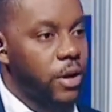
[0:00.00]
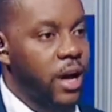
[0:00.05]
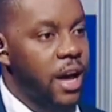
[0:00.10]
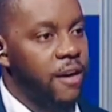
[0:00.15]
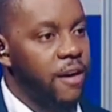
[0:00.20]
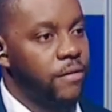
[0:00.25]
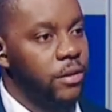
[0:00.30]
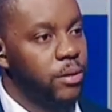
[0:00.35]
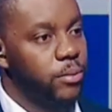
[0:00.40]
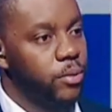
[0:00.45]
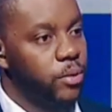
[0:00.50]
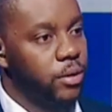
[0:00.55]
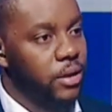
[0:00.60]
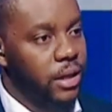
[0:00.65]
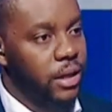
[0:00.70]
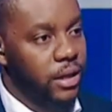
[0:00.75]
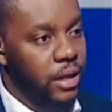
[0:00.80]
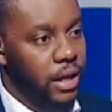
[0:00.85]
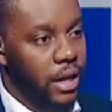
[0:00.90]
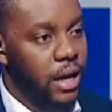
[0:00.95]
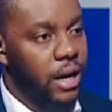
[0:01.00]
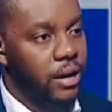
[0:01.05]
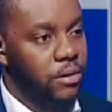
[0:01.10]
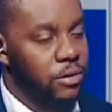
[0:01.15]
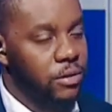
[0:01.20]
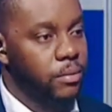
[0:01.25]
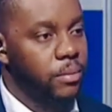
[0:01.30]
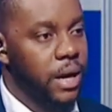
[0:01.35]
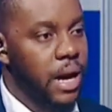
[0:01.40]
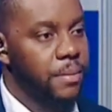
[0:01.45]
you have in the book that can
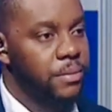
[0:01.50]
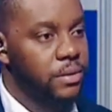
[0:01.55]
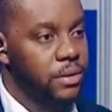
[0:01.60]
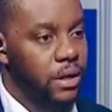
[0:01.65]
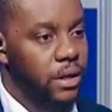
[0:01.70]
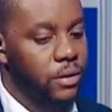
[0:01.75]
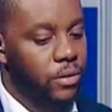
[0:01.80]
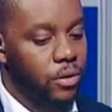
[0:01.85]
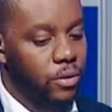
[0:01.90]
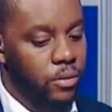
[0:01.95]
also perhaps,